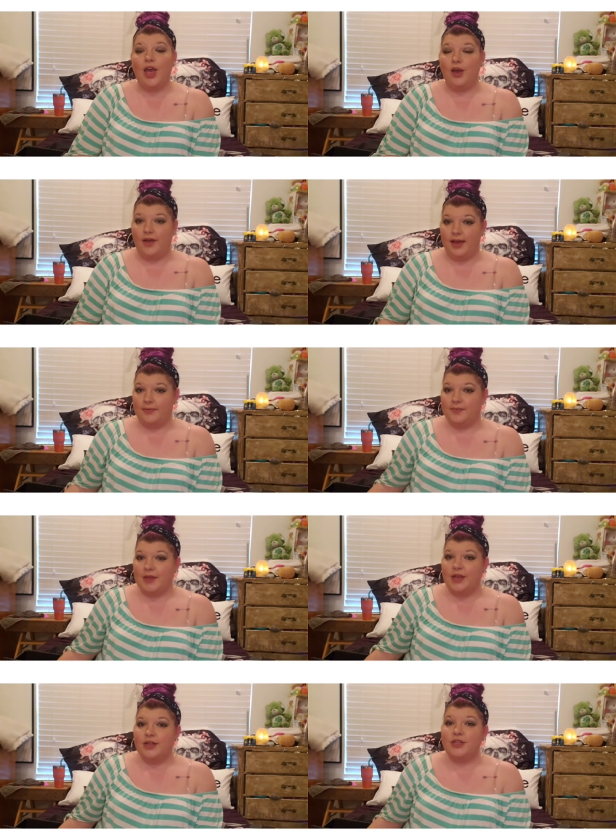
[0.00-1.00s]
Okay,
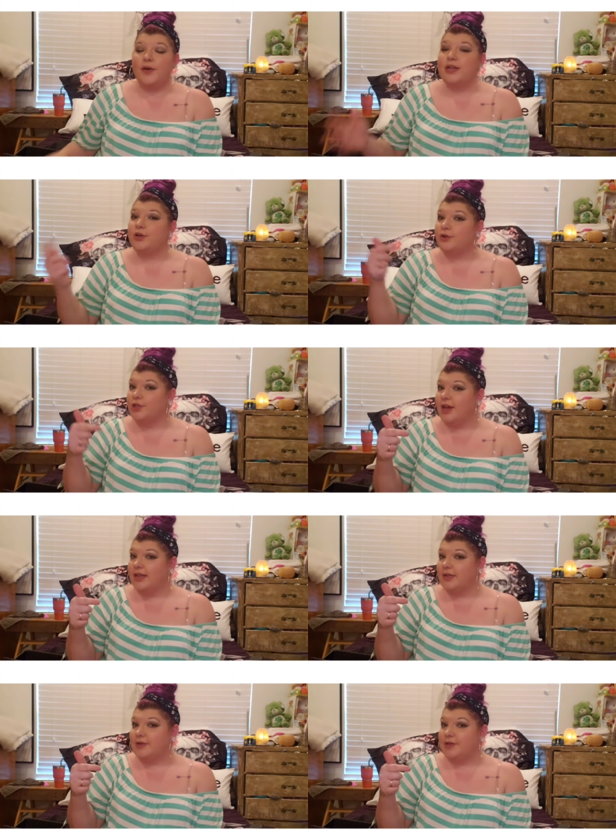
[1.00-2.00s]
so I told you
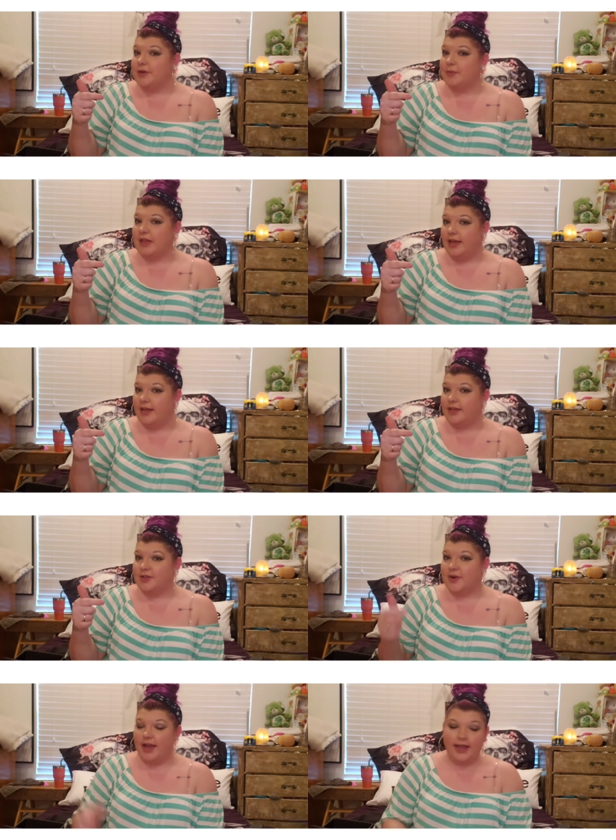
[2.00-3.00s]
guys I was doing plants,
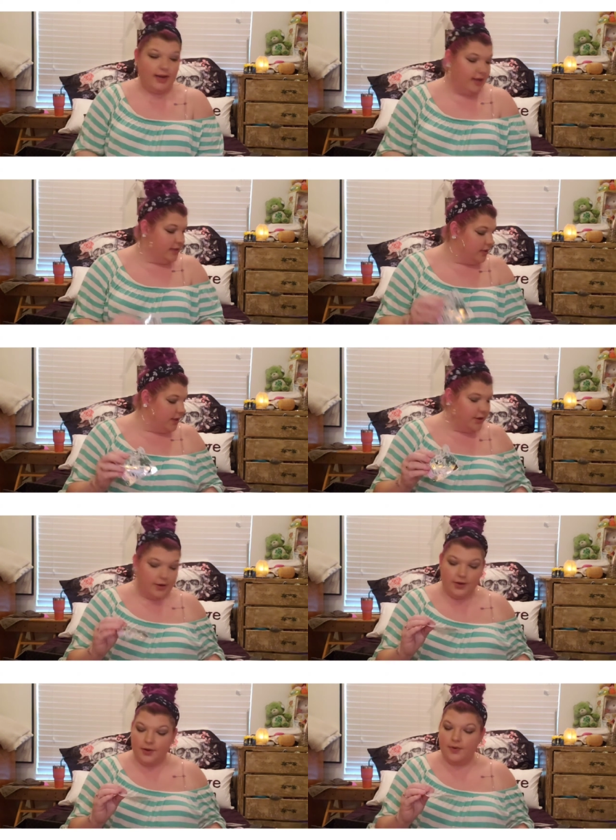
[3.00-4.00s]
right? And
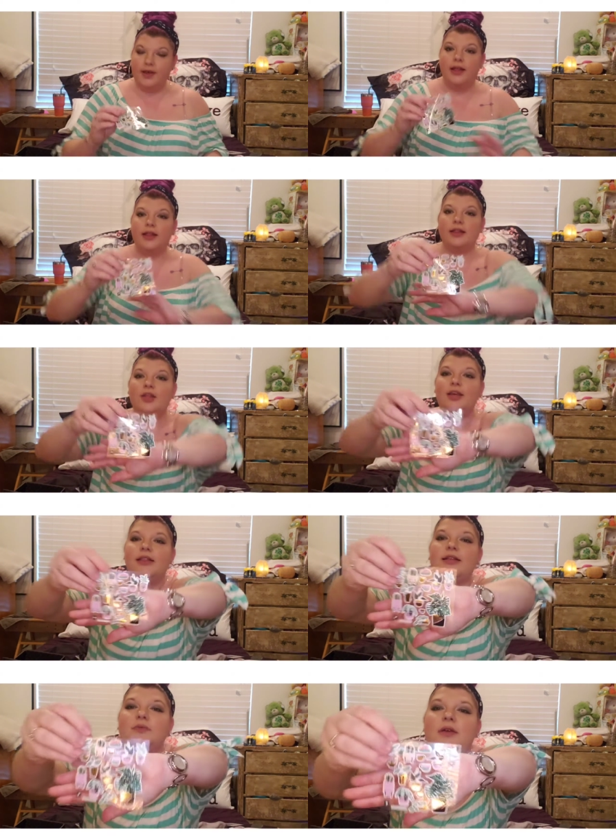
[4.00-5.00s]
so look at
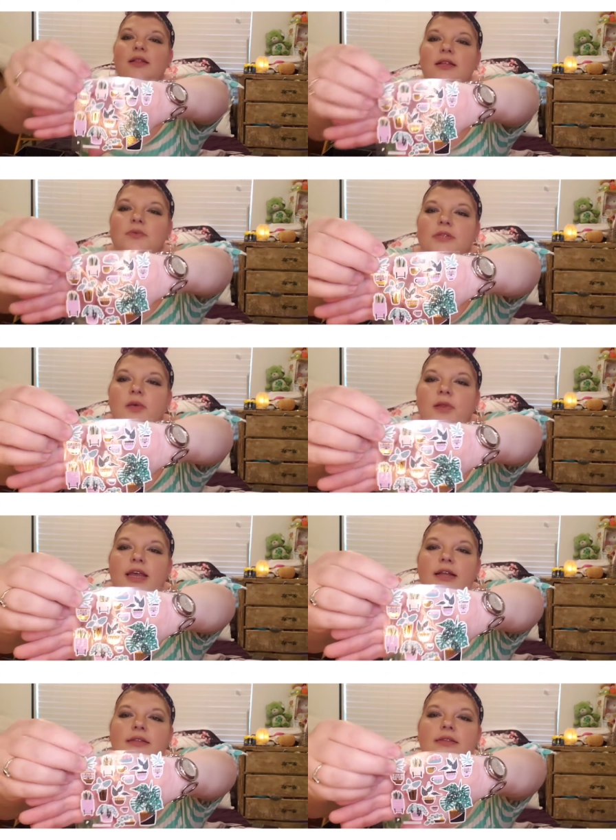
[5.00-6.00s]
this one. This one's all
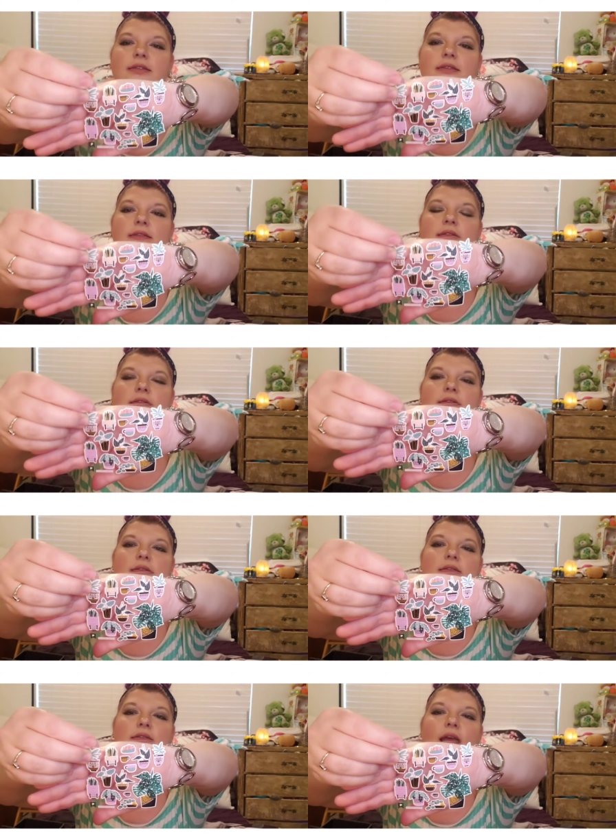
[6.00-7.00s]
plants.
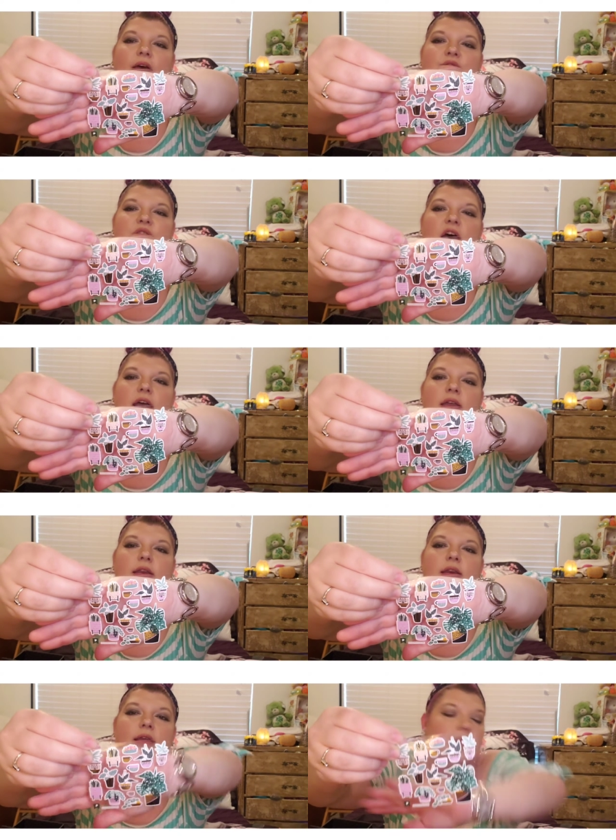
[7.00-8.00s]
How fun.